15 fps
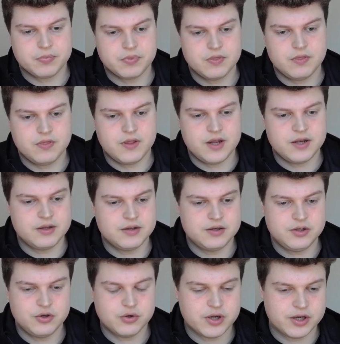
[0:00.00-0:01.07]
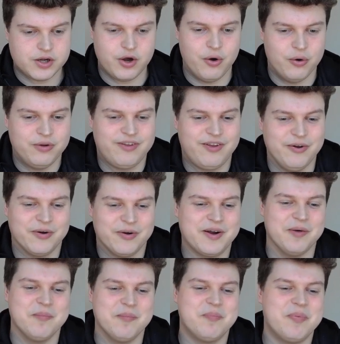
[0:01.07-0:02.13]
Then you can go to a
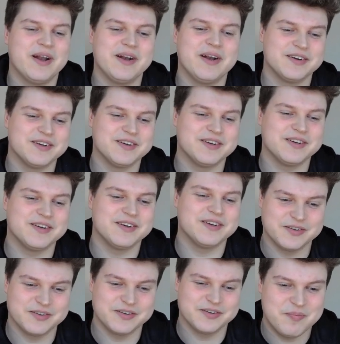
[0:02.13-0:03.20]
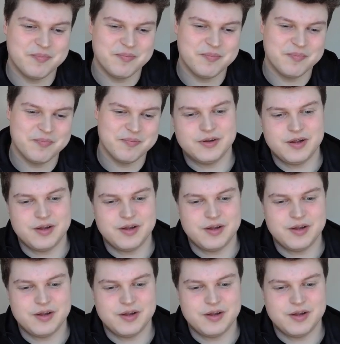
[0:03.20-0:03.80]
competitor's Instagram page.